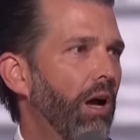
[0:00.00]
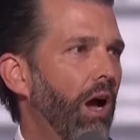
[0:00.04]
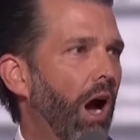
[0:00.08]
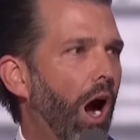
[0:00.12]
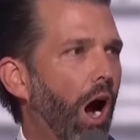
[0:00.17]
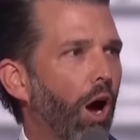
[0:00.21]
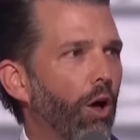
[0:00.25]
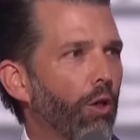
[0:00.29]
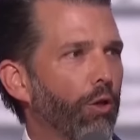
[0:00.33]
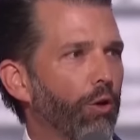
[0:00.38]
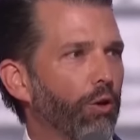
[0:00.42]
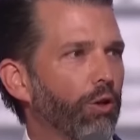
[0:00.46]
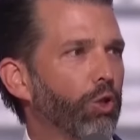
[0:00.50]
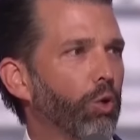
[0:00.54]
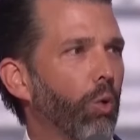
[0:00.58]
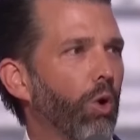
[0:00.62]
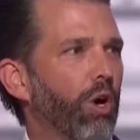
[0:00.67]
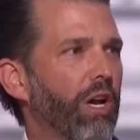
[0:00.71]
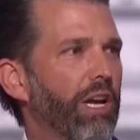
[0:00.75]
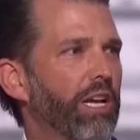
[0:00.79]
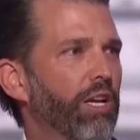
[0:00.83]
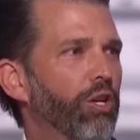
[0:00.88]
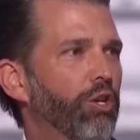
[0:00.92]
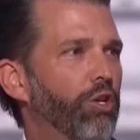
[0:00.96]
Others were
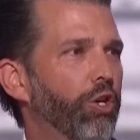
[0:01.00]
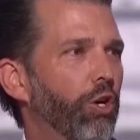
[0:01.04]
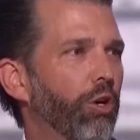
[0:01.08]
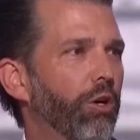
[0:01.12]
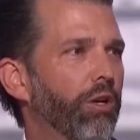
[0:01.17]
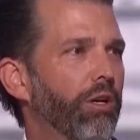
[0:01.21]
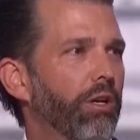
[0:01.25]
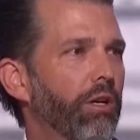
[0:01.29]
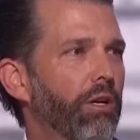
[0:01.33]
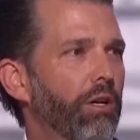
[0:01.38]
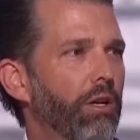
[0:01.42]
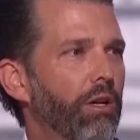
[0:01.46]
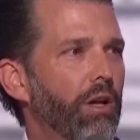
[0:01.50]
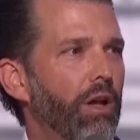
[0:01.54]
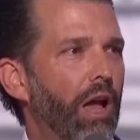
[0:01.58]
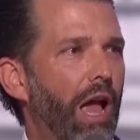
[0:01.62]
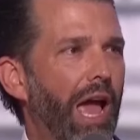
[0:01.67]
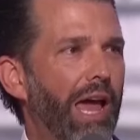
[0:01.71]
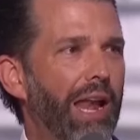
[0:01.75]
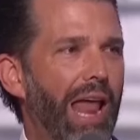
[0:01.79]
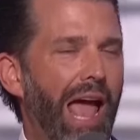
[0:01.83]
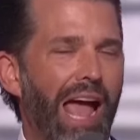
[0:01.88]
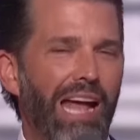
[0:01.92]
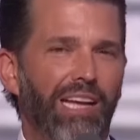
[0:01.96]
injured,
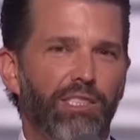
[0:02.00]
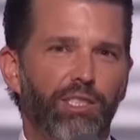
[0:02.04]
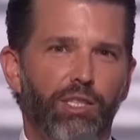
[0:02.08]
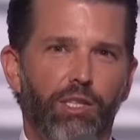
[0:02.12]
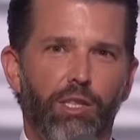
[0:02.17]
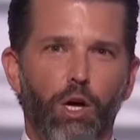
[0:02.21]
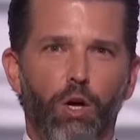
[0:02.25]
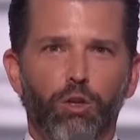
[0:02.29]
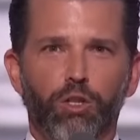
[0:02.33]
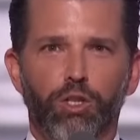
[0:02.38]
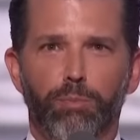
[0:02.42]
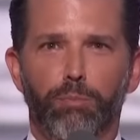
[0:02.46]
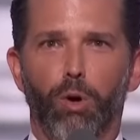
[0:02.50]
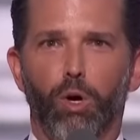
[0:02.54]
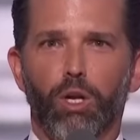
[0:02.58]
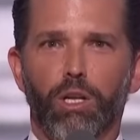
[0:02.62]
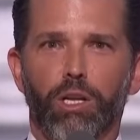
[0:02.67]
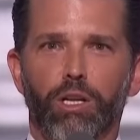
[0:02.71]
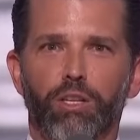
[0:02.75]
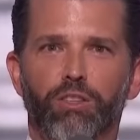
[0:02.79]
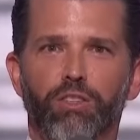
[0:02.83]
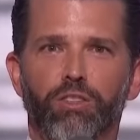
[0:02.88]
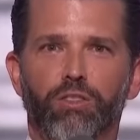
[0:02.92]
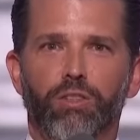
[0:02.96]
and as those
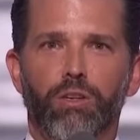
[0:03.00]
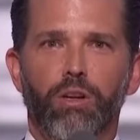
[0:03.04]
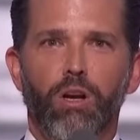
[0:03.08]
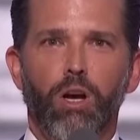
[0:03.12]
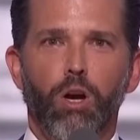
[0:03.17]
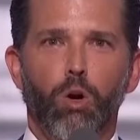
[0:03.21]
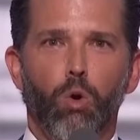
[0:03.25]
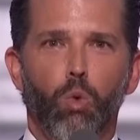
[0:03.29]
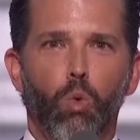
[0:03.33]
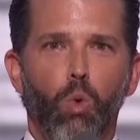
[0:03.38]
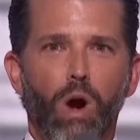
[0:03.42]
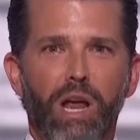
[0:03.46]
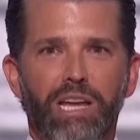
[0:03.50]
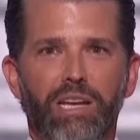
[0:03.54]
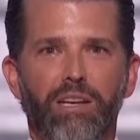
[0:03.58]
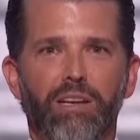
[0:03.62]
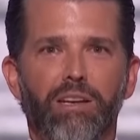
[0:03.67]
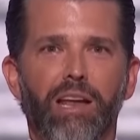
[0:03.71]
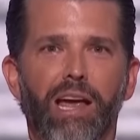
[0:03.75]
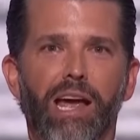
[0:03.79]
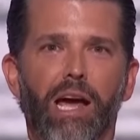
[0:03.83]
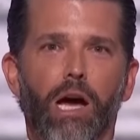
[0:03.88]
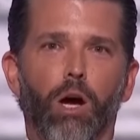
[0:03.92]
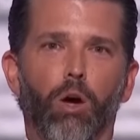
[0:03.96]
bullets rained
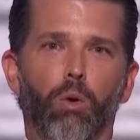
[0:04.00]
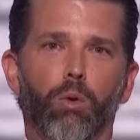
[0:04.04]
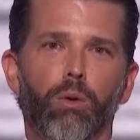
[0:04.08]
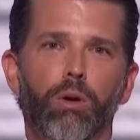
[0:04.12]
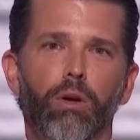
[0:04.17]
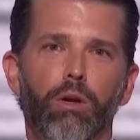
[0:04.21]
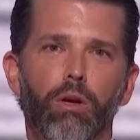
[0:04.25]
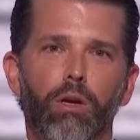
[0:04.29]
down,